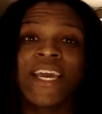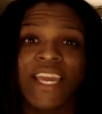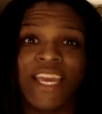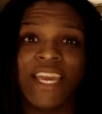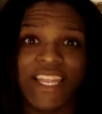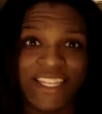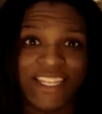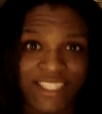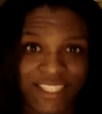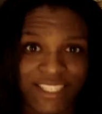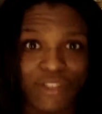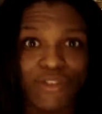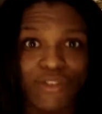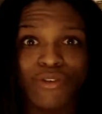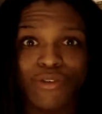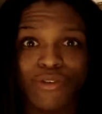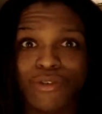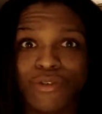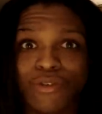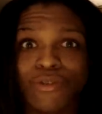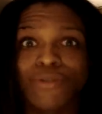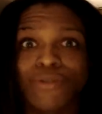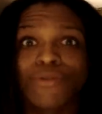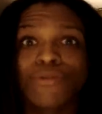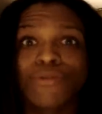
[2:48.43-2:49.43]
It is a
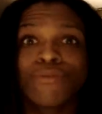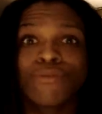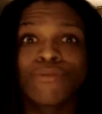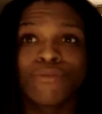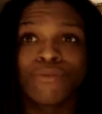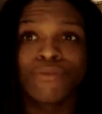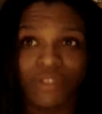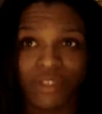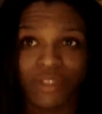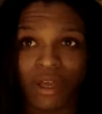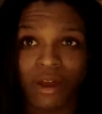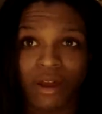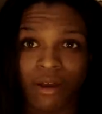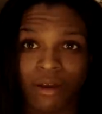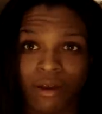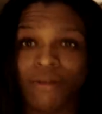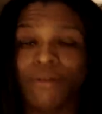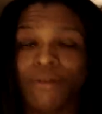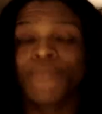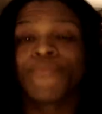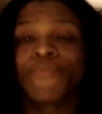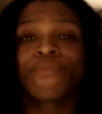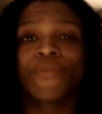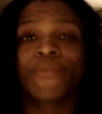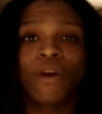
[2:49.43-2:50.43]
true
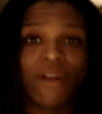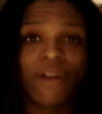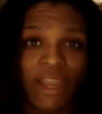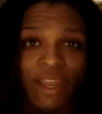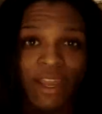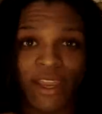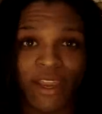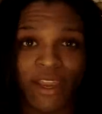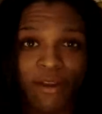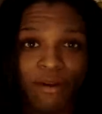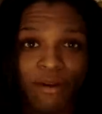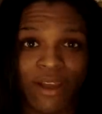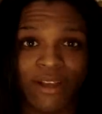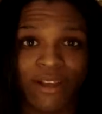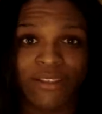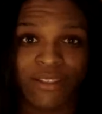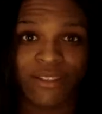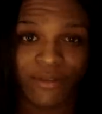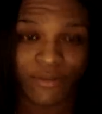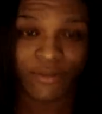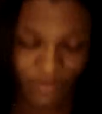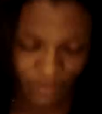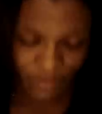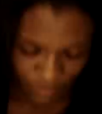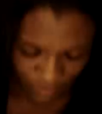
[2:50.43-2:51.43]
song. Okay, here
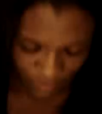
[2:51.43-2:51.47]
goes.